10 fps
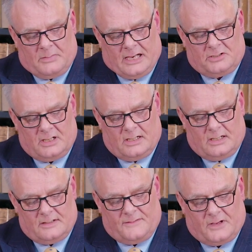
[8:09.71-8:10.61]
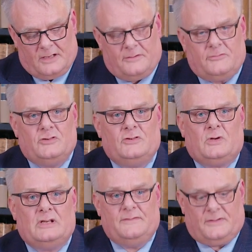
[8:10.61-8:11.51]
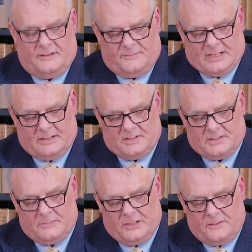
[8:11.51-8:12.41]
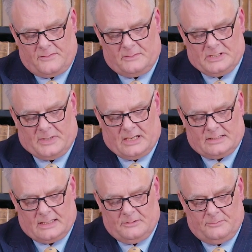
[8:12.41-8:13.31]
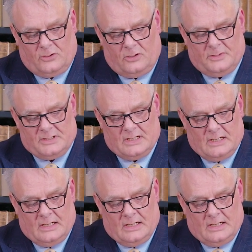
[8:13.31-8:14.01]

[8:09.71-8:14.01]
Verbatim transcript: Patrick earned £525 a month from his part-time employment,